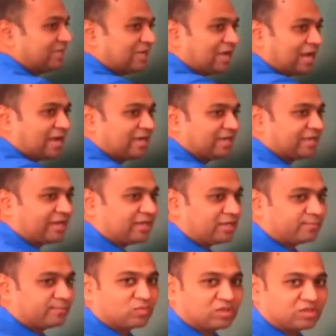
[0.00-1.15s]
in an AND
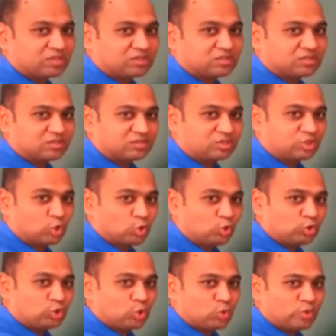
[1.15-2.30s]
gate,
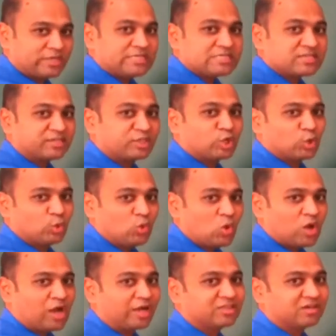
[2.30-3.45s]
true is
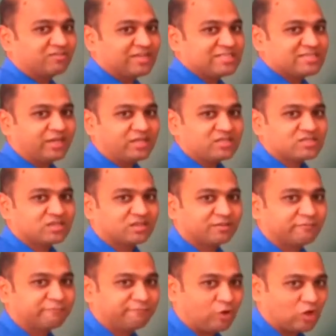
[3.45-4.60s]
true, otherwise it
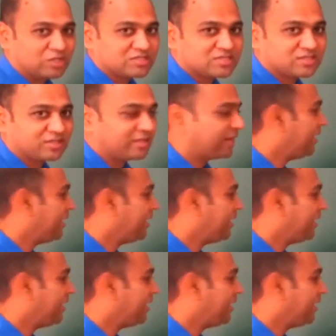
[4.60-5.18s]
is false,